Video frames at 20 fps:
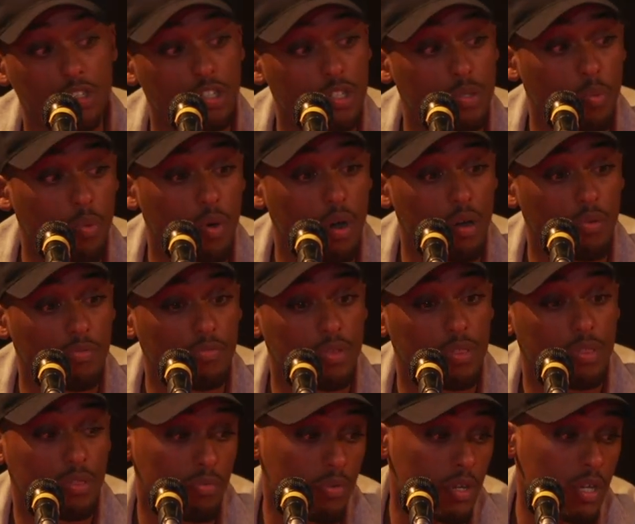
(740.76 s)
I just worked for
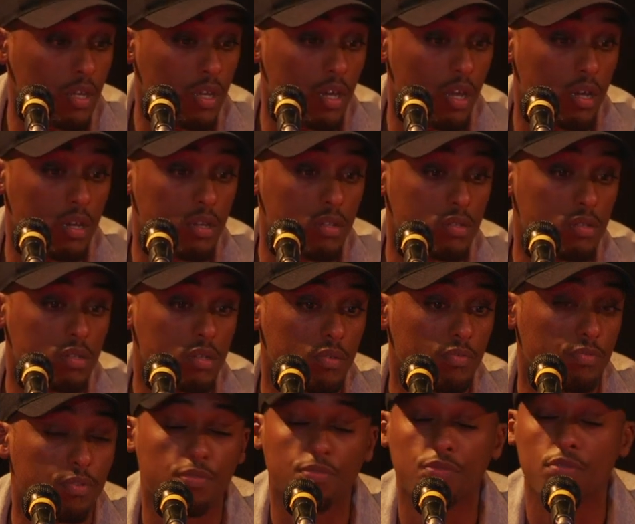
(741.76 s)
3 years
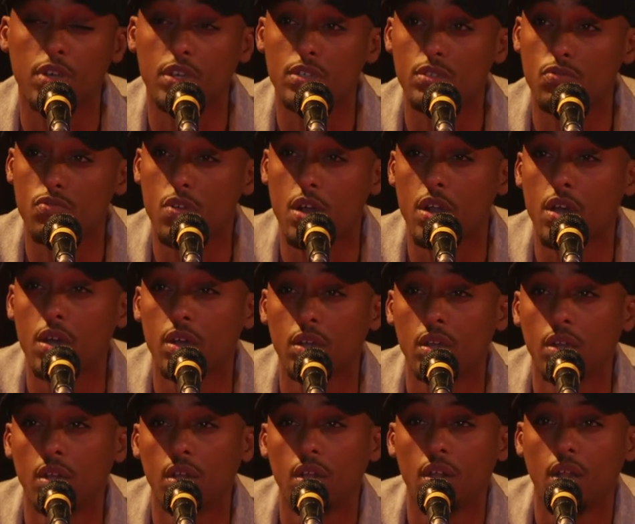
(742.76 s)
for free as a runner.
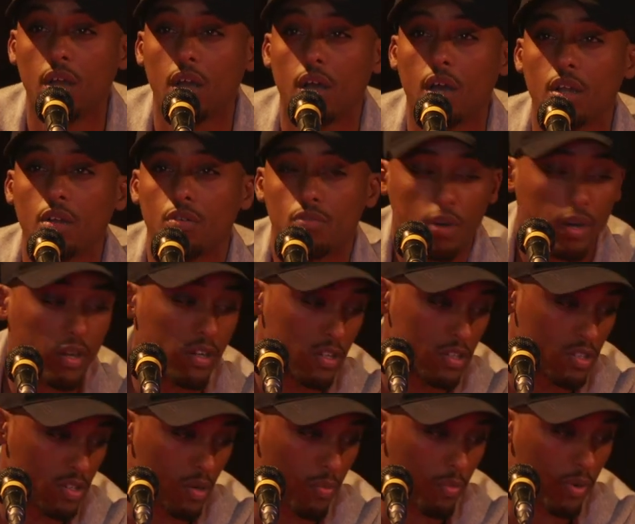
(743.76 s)
And a runner
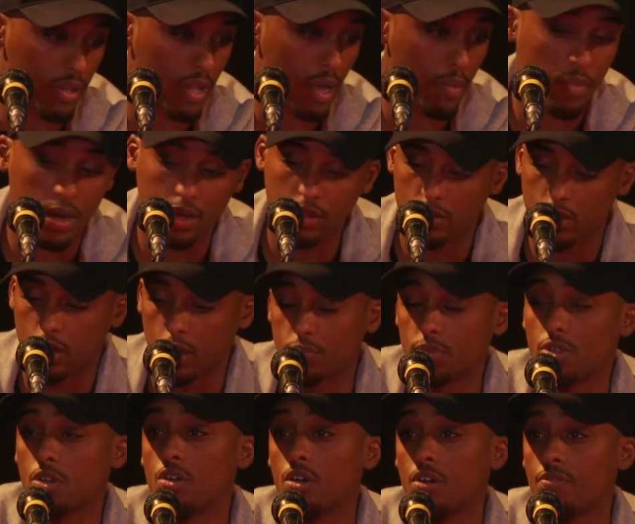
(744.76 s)
is someone that makes
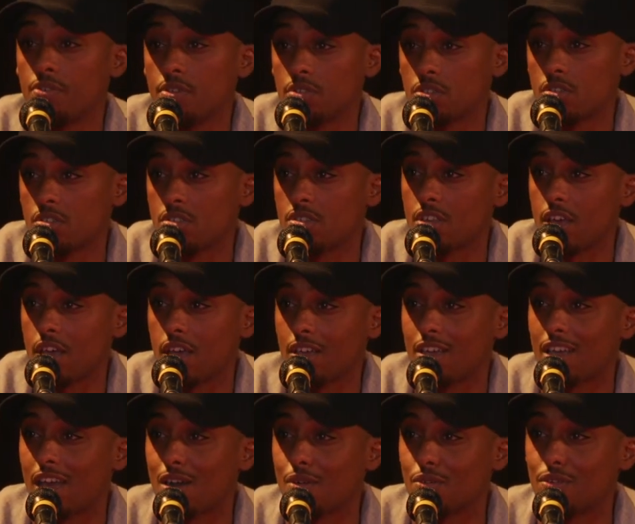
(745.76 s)
cups of coffees on set,
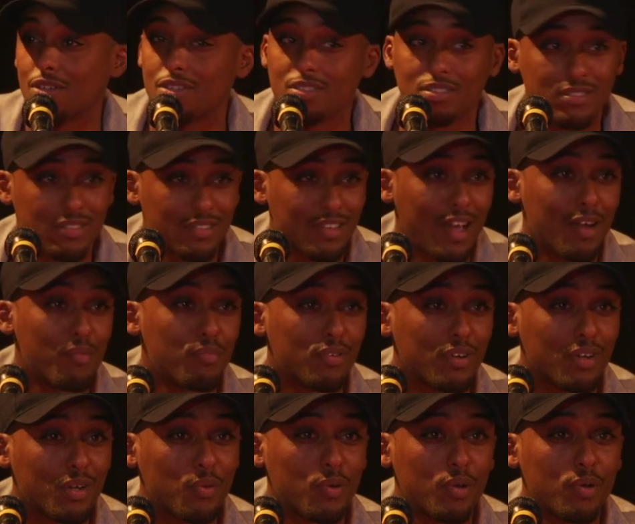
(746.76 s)
carries camera
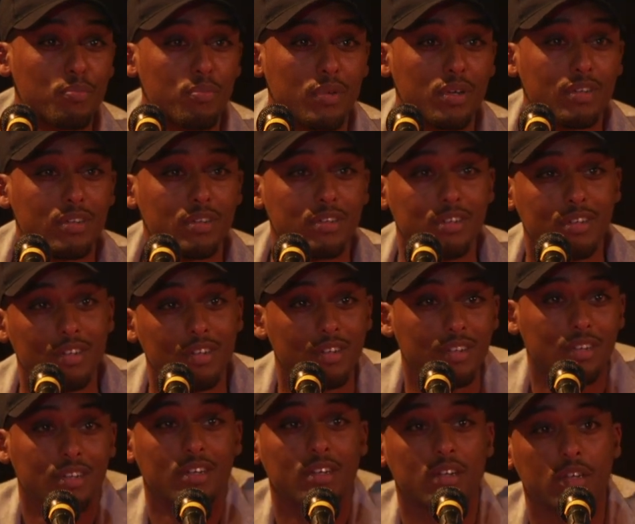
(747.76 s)
equipment.
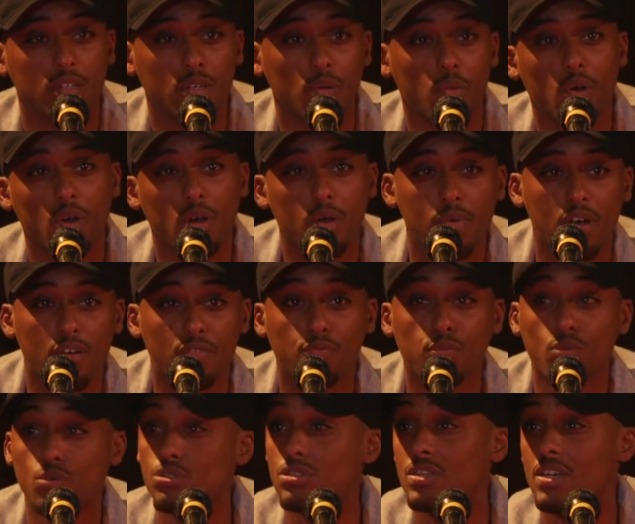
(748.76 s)
You work about
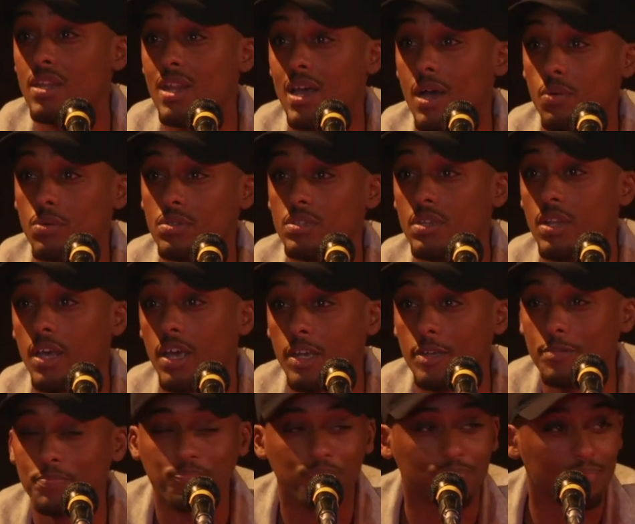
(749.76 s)
14 hours a
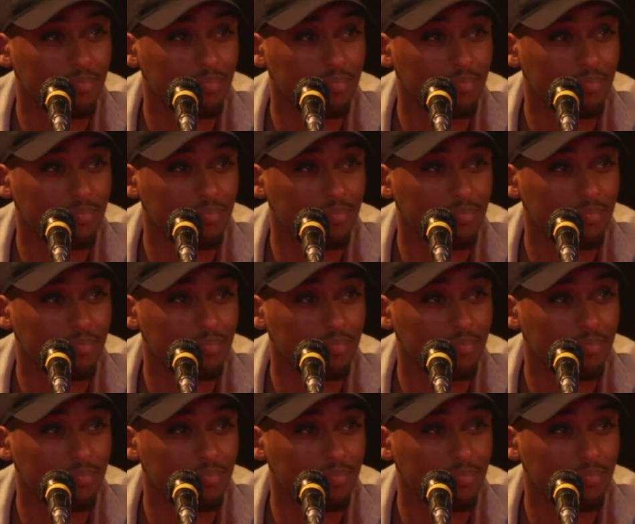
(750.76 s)
day.